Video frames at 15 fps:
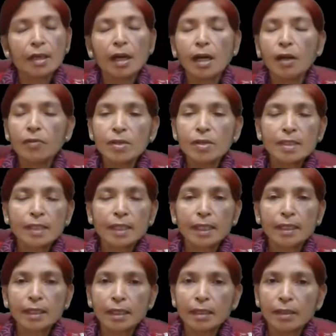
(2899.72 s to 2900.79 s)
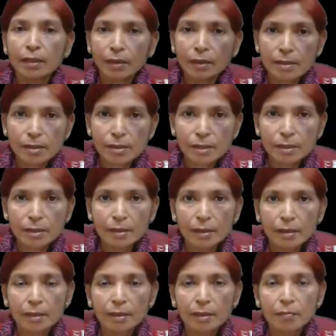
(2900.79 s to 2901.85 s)
always get interest
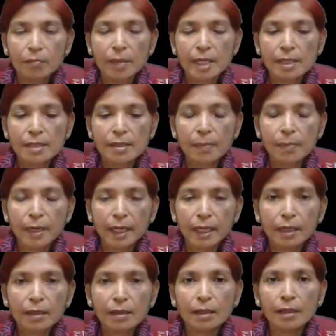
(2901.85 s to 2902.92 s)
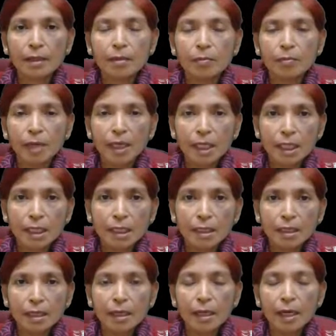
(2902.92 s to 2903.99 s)
by separating their money
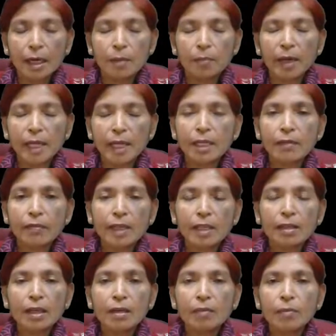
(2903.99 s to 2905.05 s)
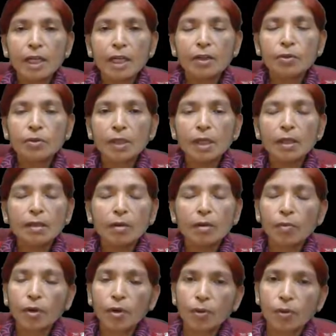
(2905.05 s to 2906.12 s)
and by giving their money to the
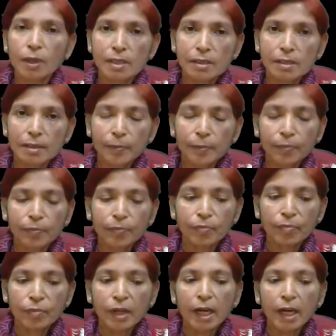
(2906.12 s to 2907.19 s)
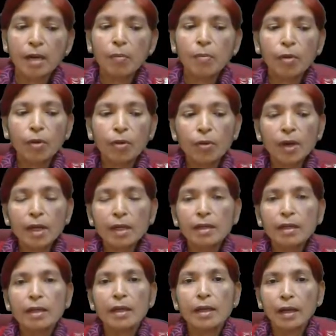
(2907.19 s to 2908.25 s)
borrowers. And borrower
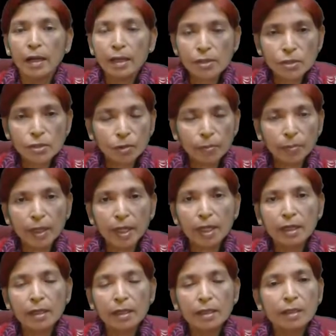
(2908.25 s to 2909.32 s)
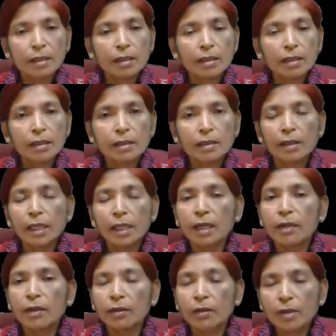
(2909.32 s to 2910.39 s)
has to pay the
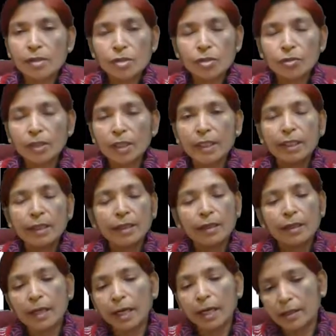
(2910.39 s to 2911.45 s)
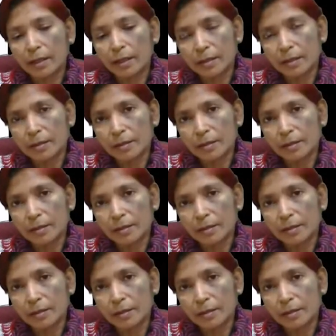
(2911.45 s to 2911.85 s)
interest to the lender.